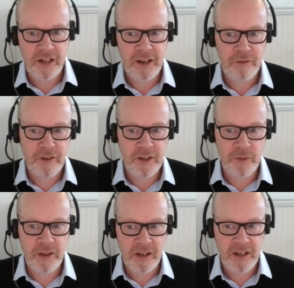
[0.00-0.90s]
carefully
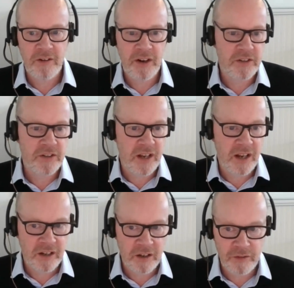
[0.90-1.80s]
with a clear
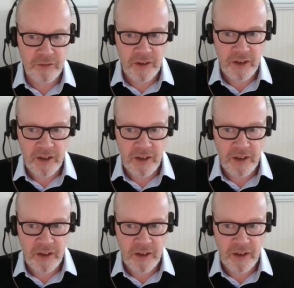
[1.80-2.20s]
understanding of